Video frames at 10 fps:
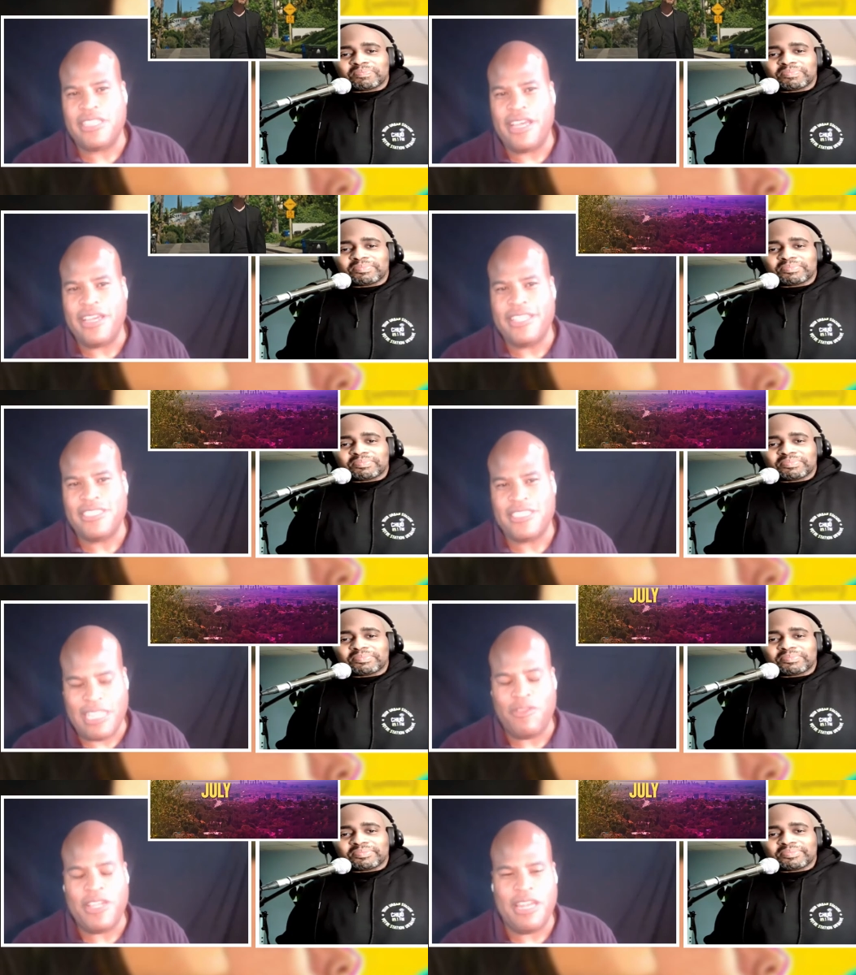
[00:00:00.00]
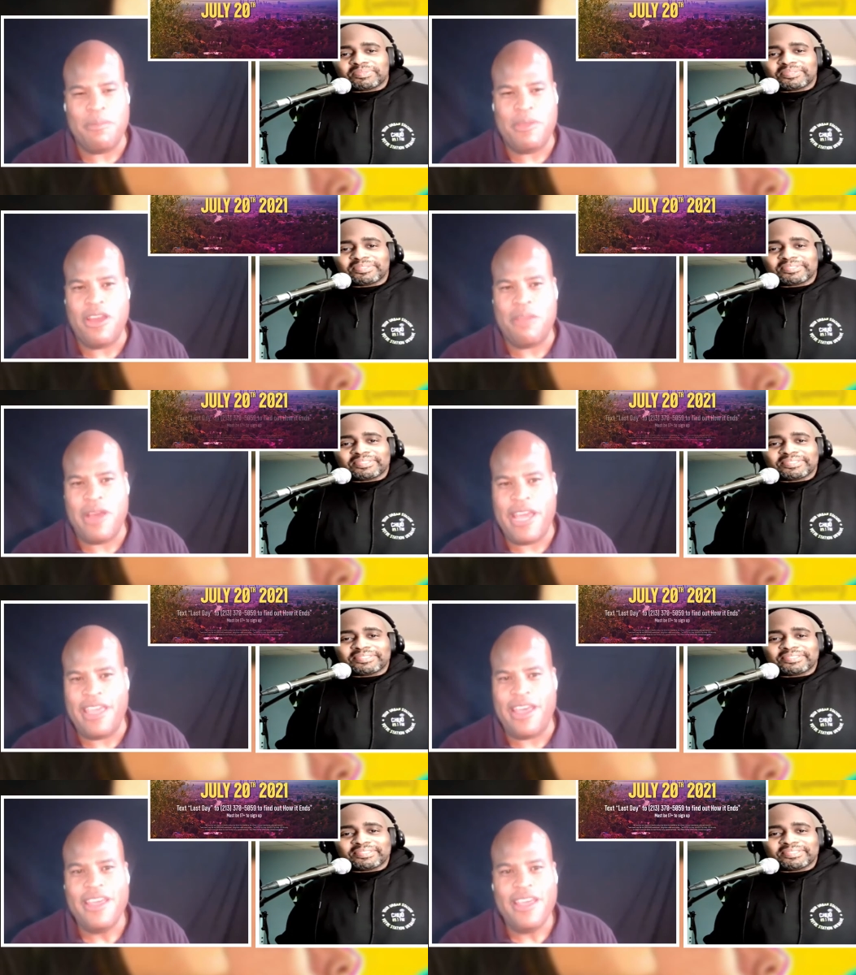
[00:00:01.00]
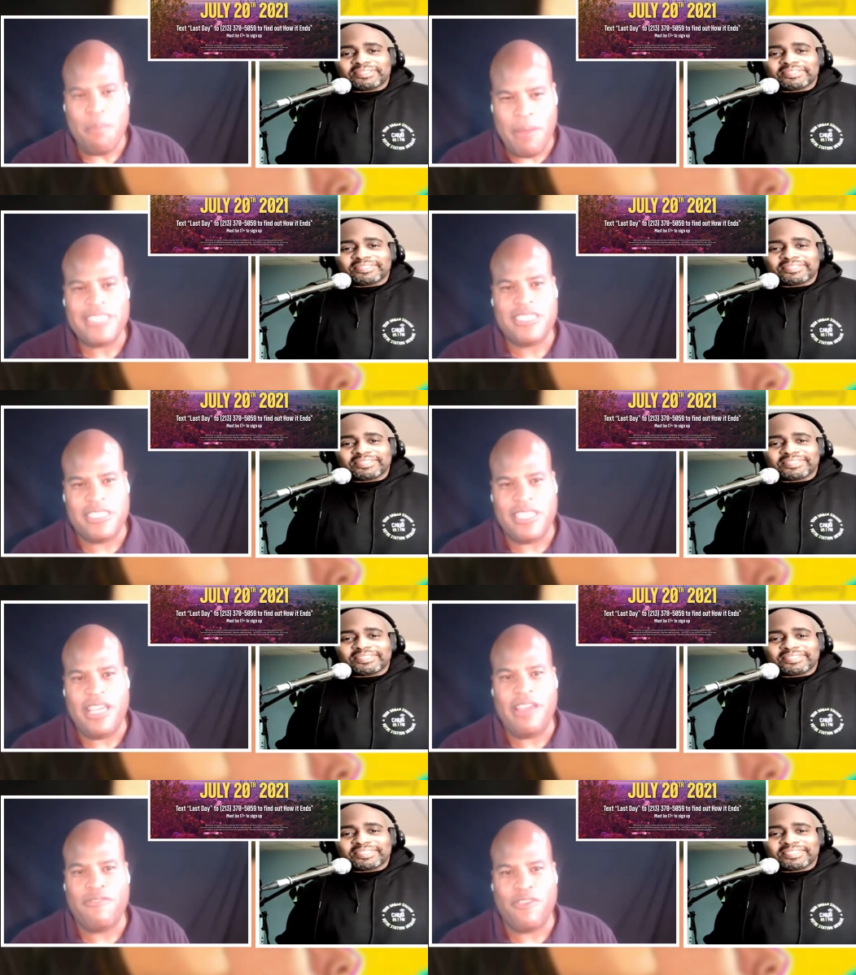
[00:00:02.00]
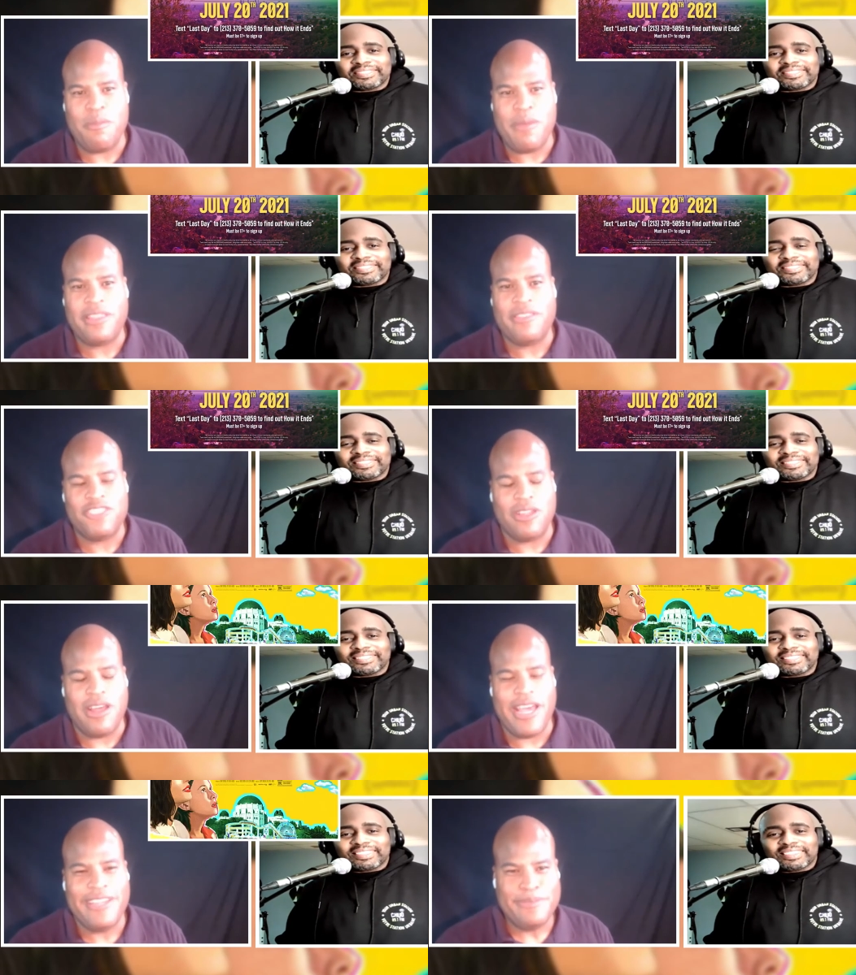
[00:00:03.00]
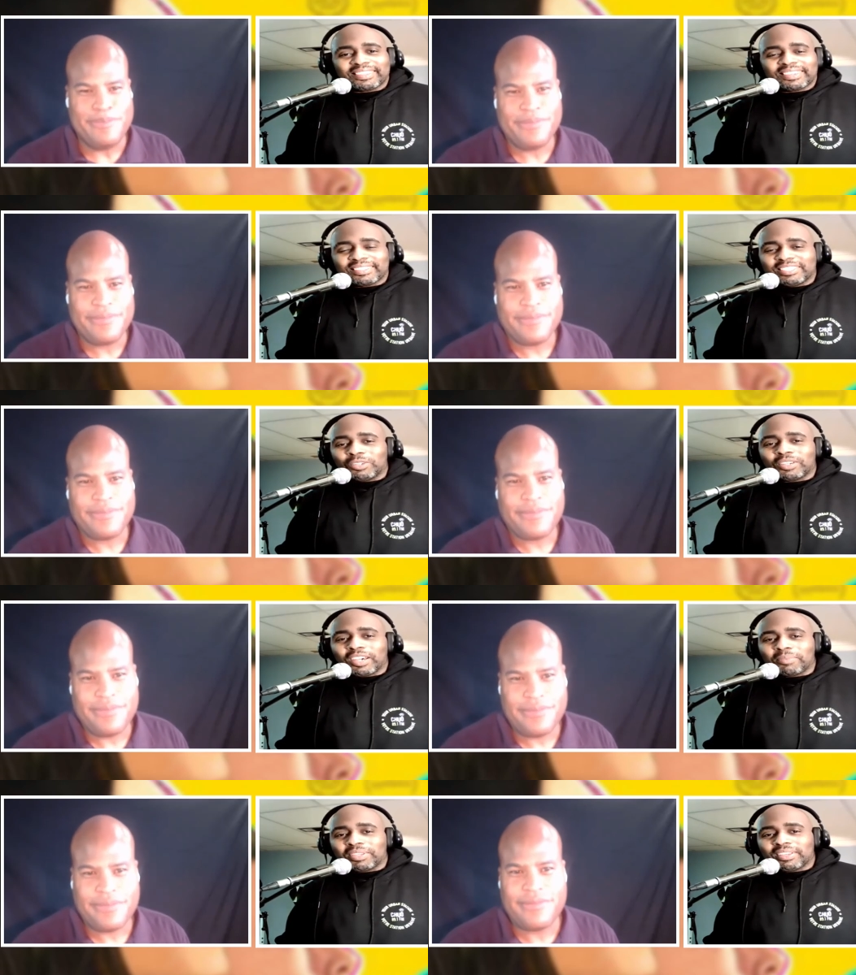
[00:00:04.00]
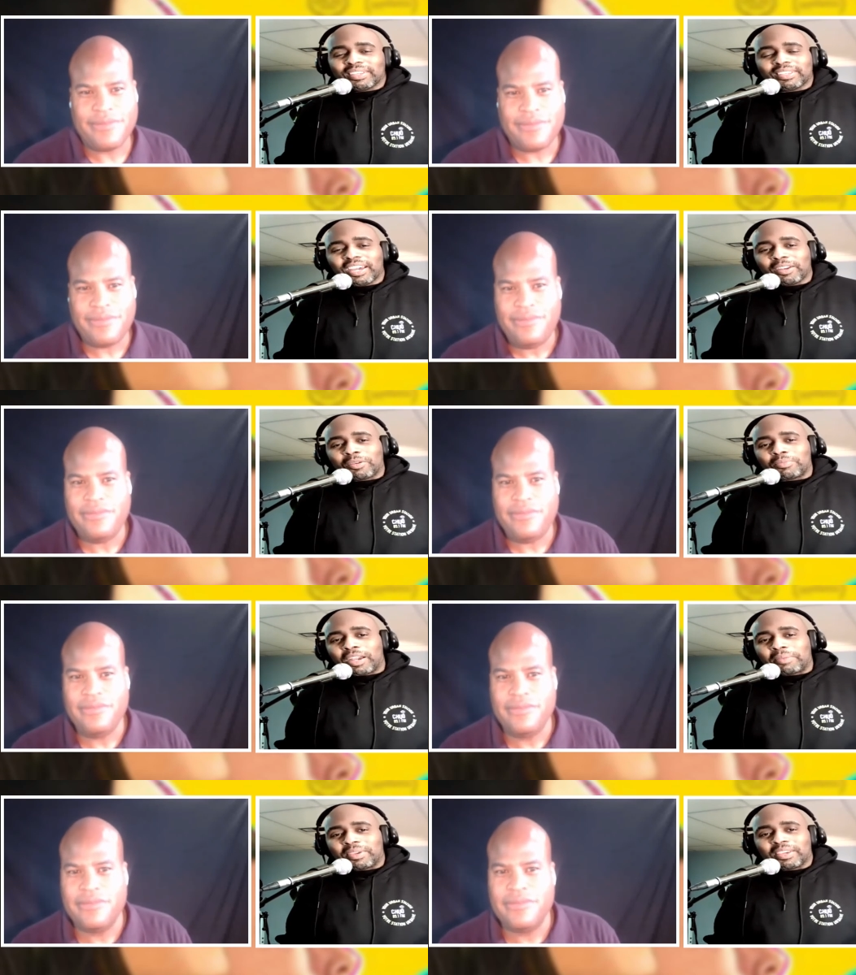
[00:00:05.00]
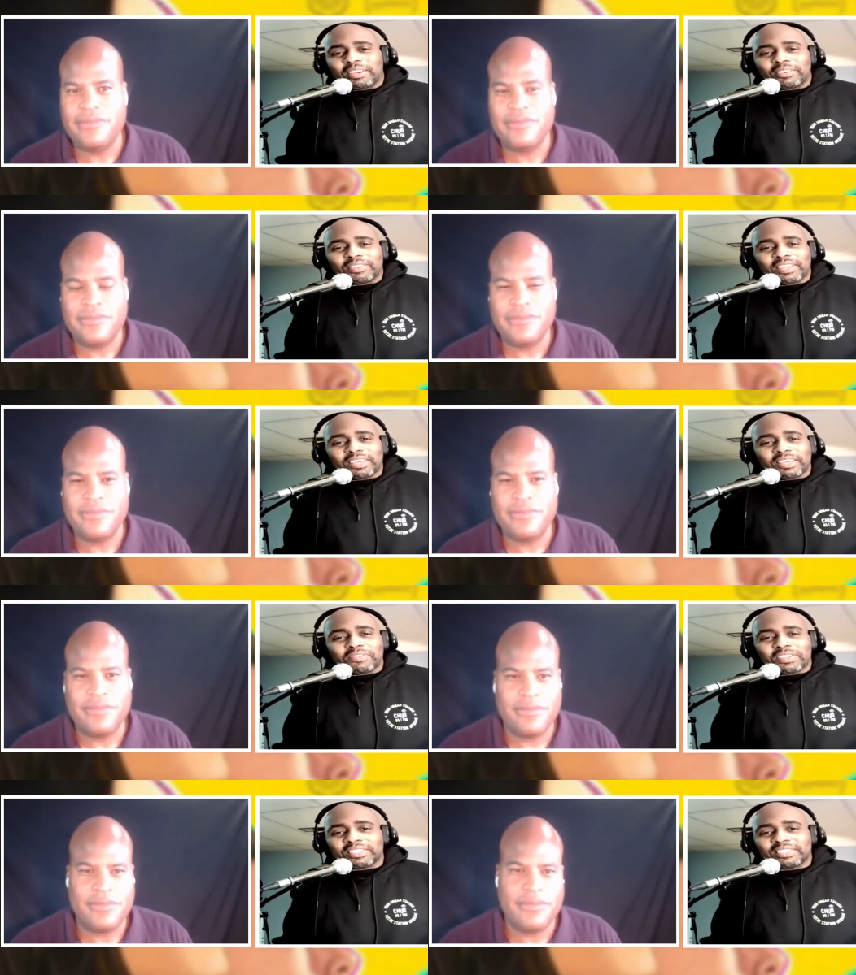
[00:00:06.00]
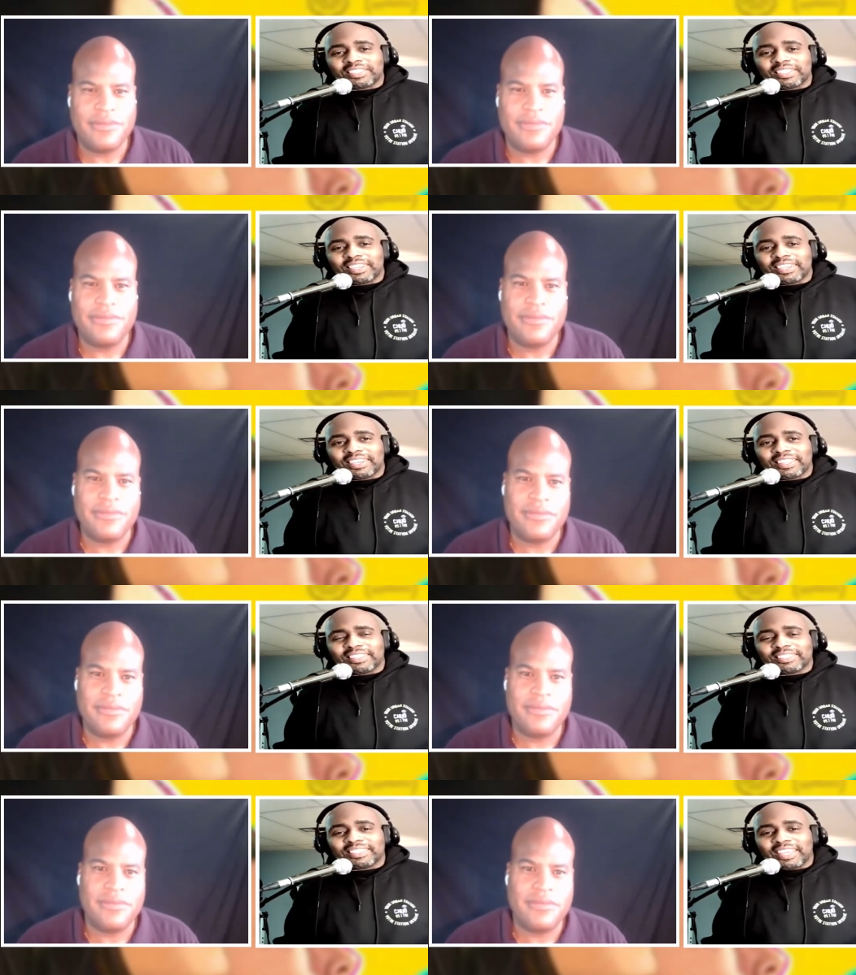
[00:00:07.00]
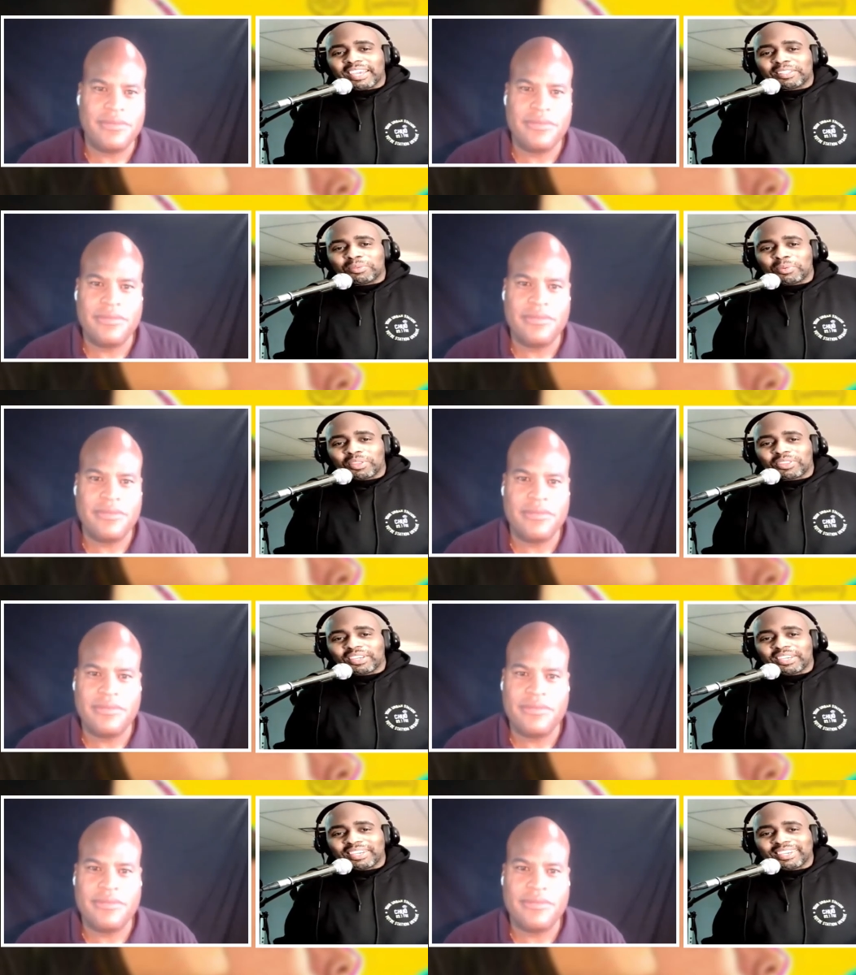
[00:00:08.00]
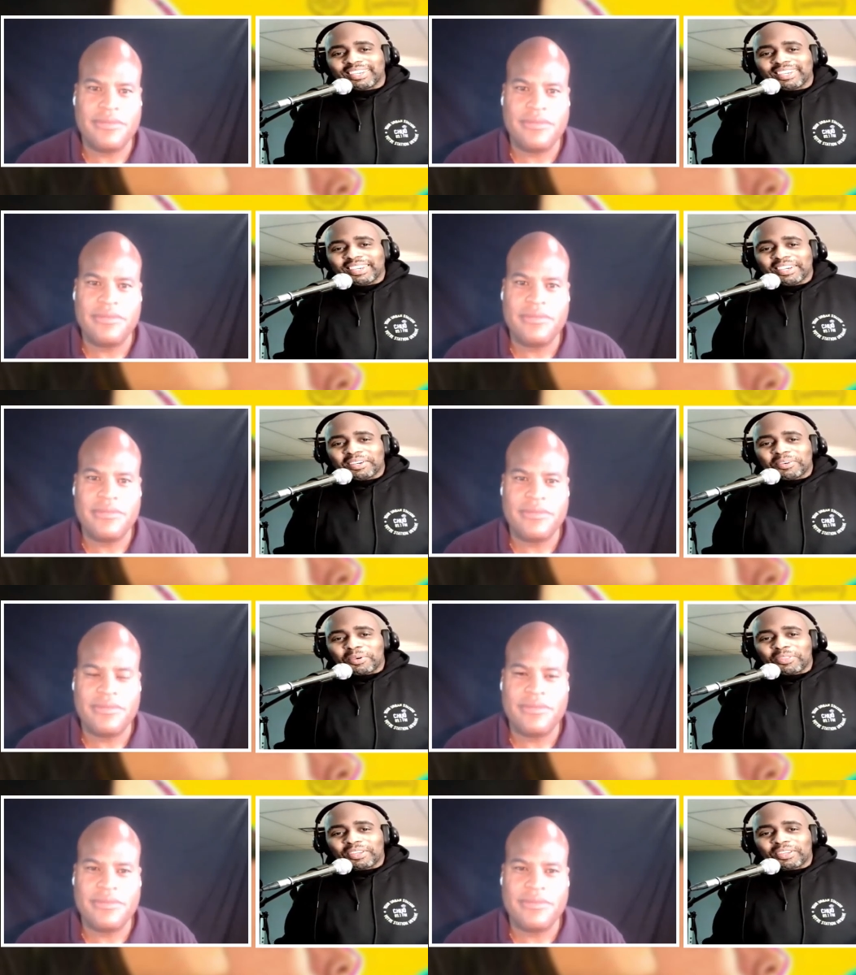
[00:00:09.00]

Speaker 1: is uh, is definitely going to be on my uh, must see for the month of July.
Speaker 2: You got me. It, it kind of remind me uh, of this is the uh, this is the end with uh, with